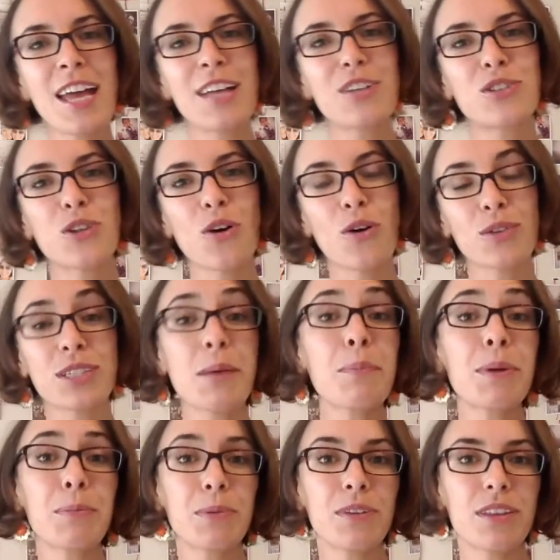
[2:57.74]
So some
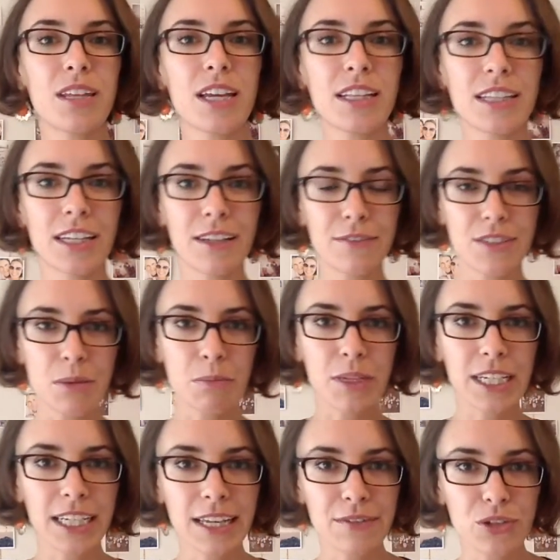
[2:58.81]
people think that if
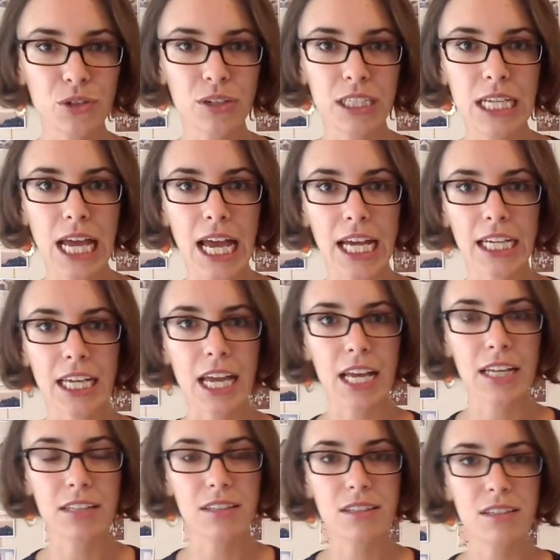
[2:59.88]
somebody gives you a deck,
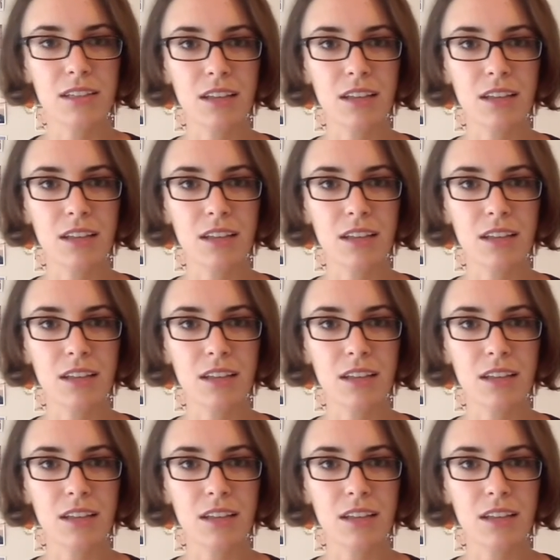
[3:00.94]
it's